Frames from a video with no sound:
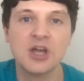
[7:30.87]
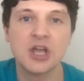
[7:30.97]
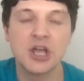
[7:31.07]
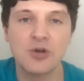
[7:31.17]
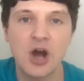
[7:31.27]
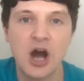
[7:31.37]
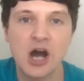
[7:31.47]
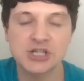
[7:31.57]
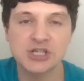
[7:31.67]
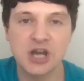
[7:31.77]
you know,
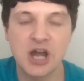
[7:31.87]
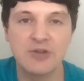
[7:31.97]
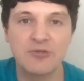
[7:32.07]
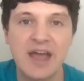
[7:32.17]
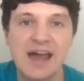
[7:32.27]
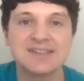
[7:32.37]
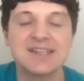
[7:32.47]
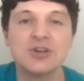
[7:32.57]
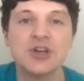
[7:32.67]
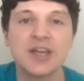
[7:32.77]
harsh kind of reality
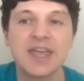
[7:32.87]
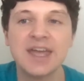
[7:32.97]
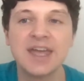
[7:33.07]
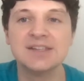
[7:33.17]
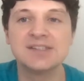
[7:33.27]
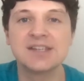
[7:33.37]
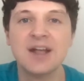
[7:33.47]
on her kids.